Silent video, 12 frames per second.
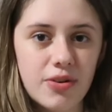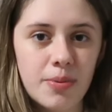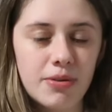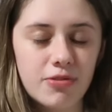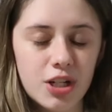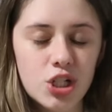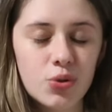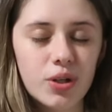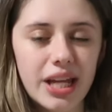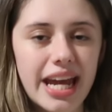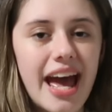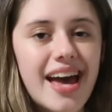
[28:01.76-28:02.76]
from him
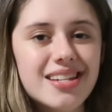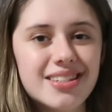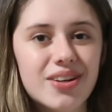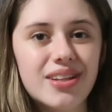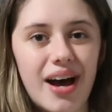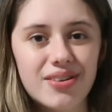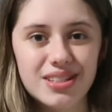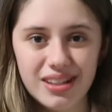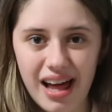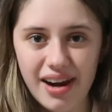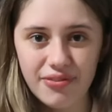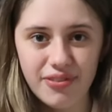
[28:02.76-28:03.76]
virtually, so that was a
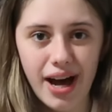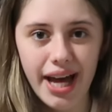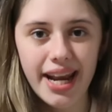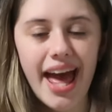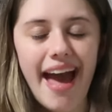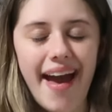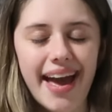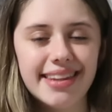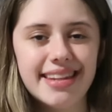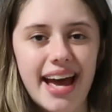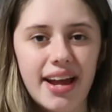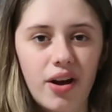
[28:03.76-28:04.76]
lot of fun.
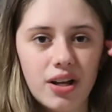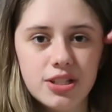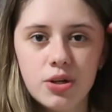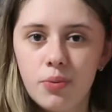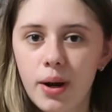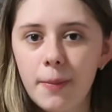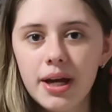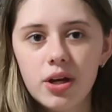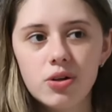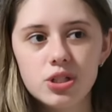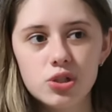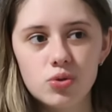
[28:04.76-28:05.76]
And then also one of my
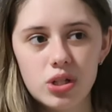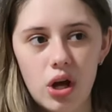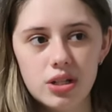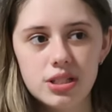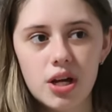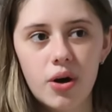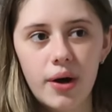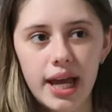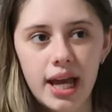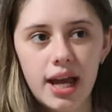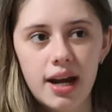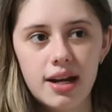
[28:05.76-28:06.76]
coaches was also
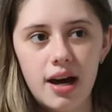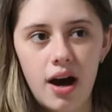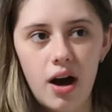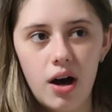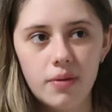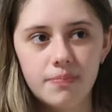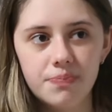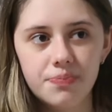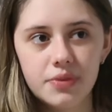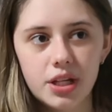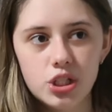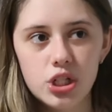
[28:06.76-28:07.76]
in, um,
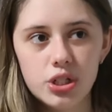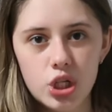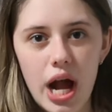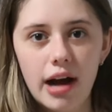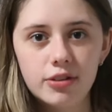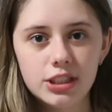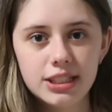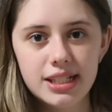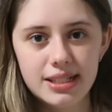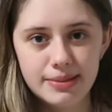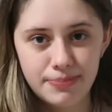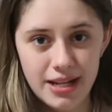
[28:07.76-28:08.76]
she
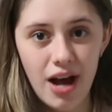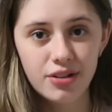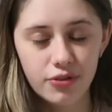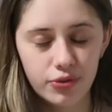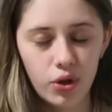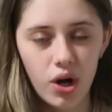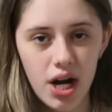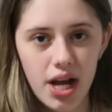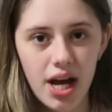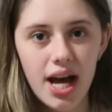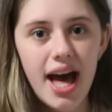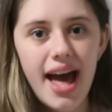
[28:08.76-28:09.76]
traveled down to
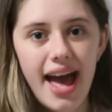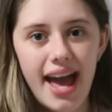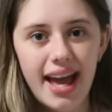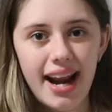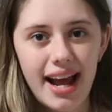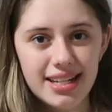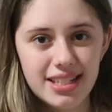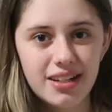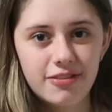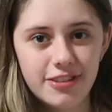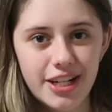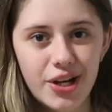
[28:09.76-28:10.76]
Florida and I did
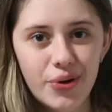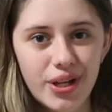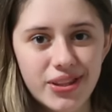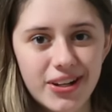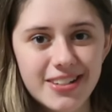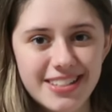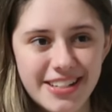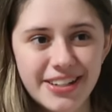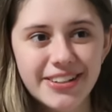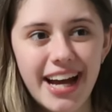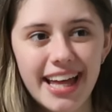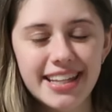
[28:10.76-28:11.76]
a video with her too.
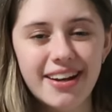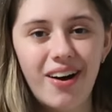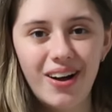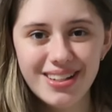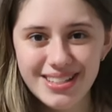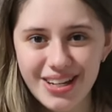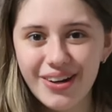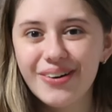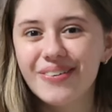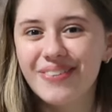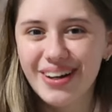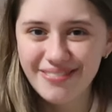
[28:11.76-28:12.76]
And then
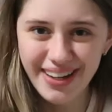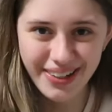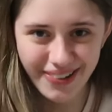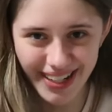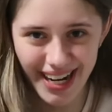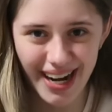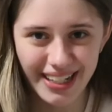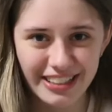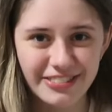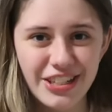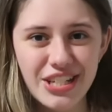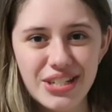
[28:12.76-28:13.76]
also one of my
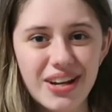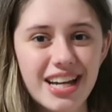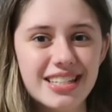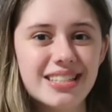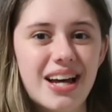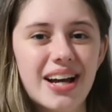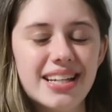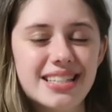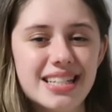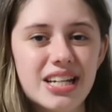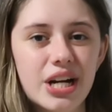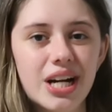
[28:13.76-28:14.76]
choreographers, you guys
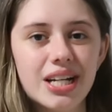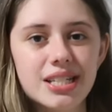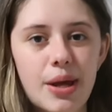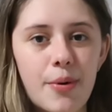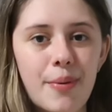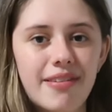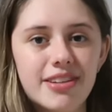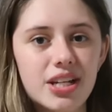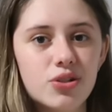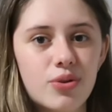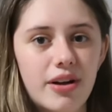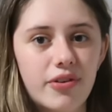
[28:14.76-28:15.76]
see her in some of my
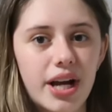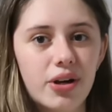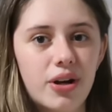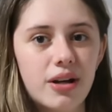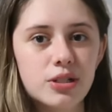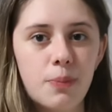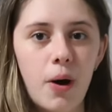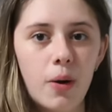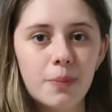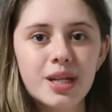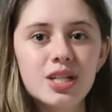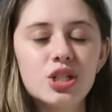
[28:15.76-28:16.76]
videos whenever I go down to
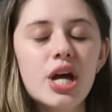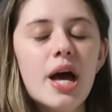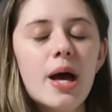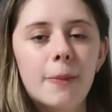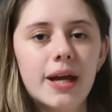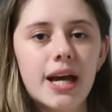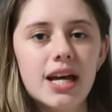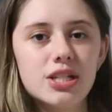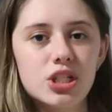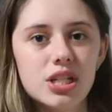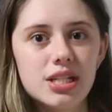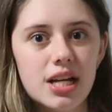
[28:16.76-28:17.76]
Palm Beach
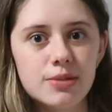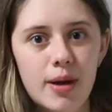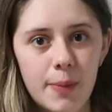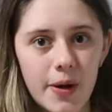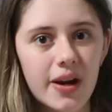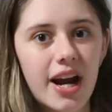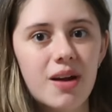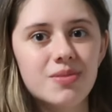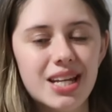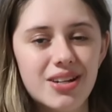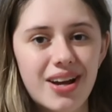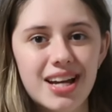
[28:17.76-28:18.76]
because she does my programs
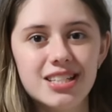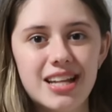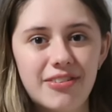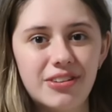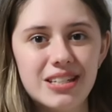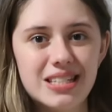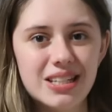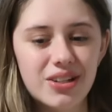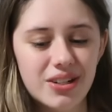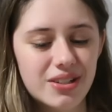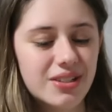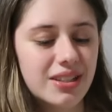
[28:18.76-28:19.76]
and you guys definitely see
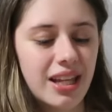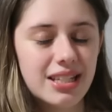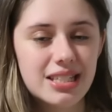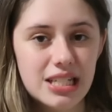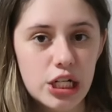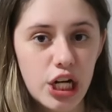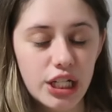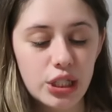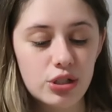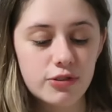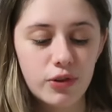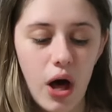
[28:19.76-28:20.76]
her like see her in
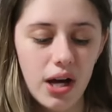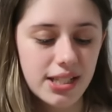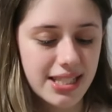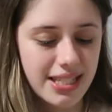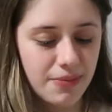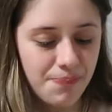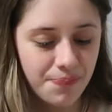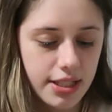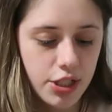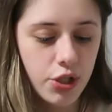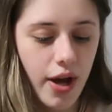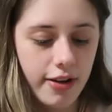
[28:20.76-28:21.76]
those vlogs.
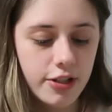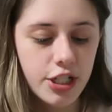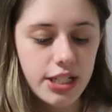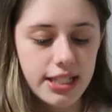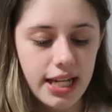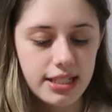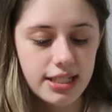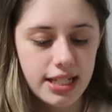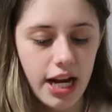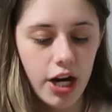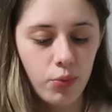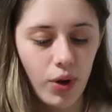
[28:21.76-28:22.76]
Did you ever just get
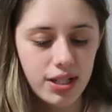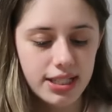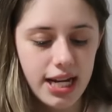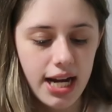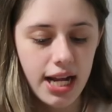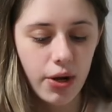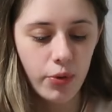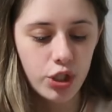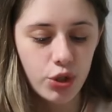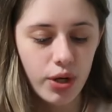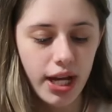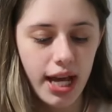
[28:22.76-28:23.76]
scared while skating when
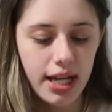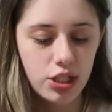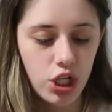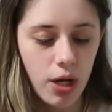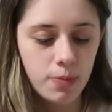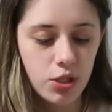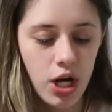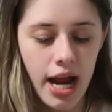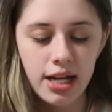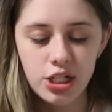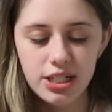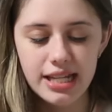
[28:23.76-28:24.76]
doing jumps or
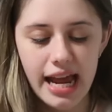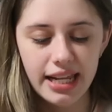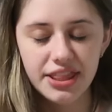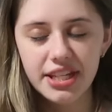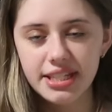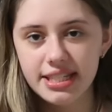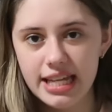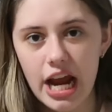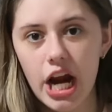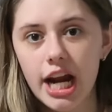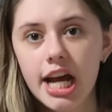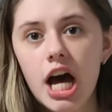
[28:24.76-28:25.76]
just anything
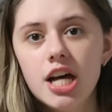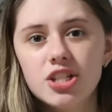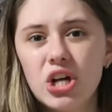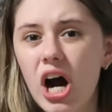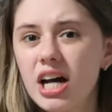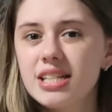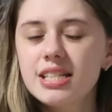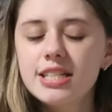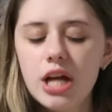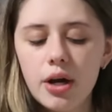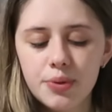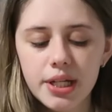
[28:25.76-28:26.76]
scary? So honestly,
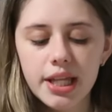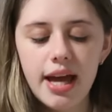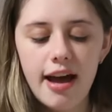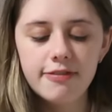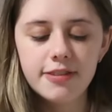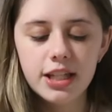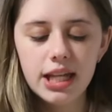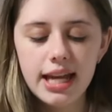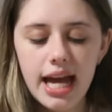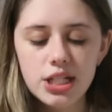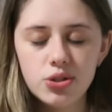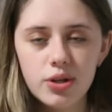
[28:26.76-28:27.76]
not really. I feel
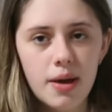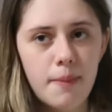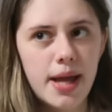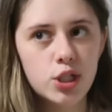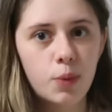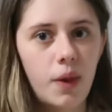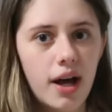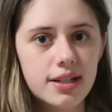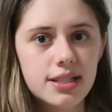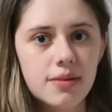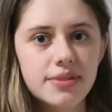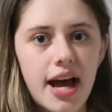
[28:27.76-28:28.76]
like I do get mental
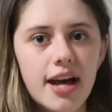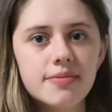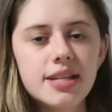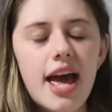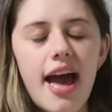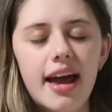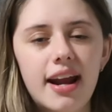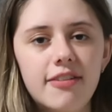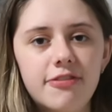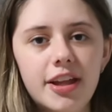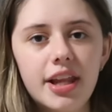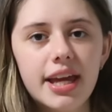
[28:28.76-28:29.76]
blocks sometimes and I
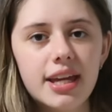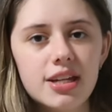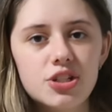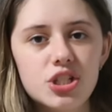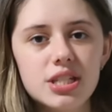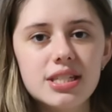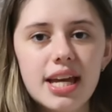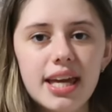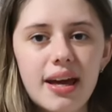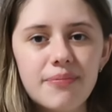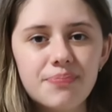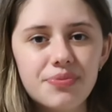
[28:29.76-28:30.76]
feel like it's just
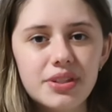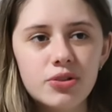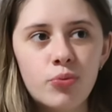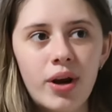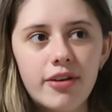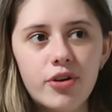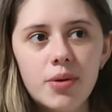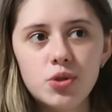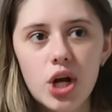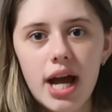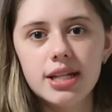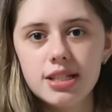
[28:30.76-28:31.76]
like whenever I'm
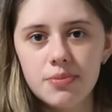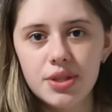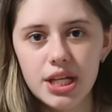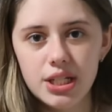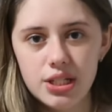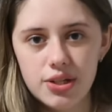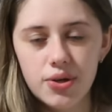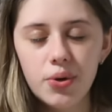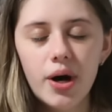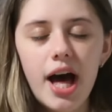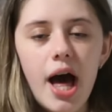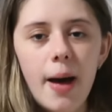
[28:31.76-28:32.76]
trying something
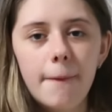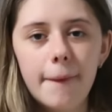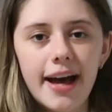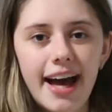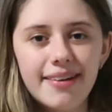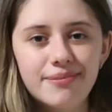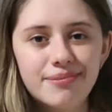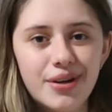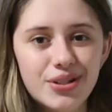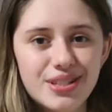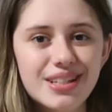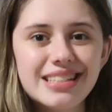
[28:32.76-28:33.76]
new, but
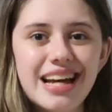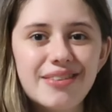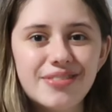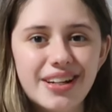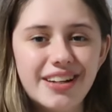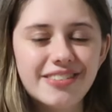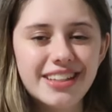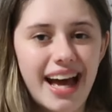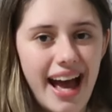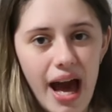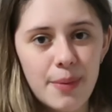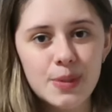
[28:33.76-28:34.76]
most of the time whenever
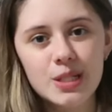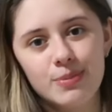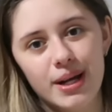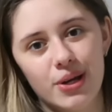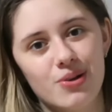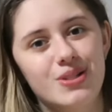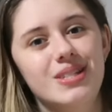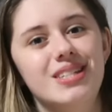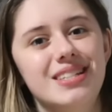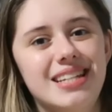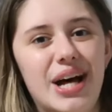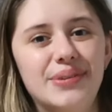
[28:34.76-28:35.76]
that happens, my coaches
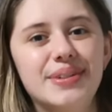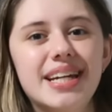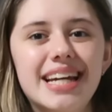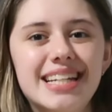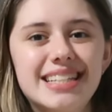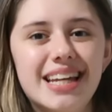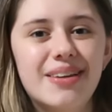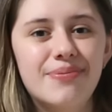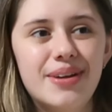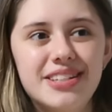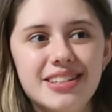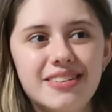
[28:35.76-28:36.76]
just tell me it's like
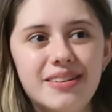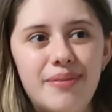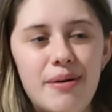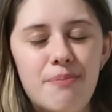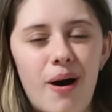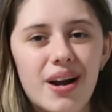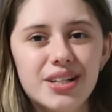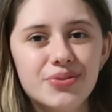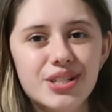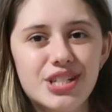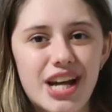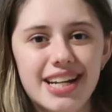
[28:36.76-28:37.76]
basically my body
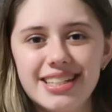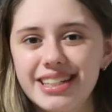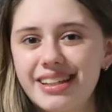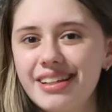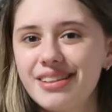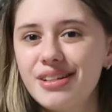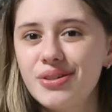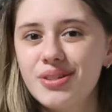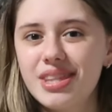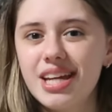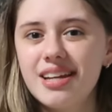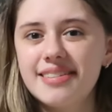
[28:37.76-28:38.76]
rejecting like the
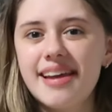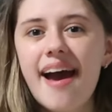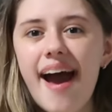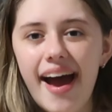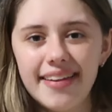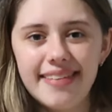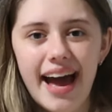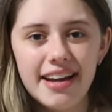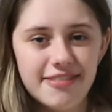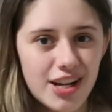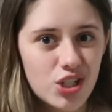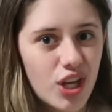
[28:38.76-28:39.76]
new things and that
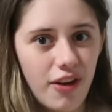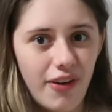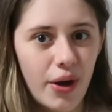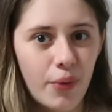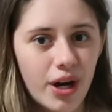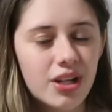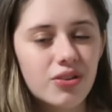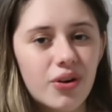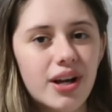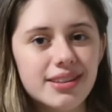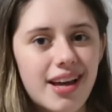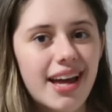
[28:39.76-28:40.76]
eventually if I work
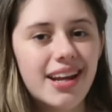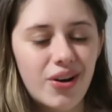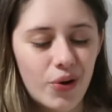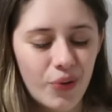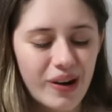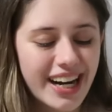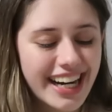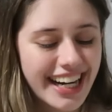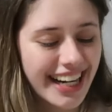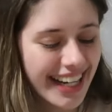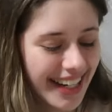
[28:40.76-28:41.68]
through it then it'll work.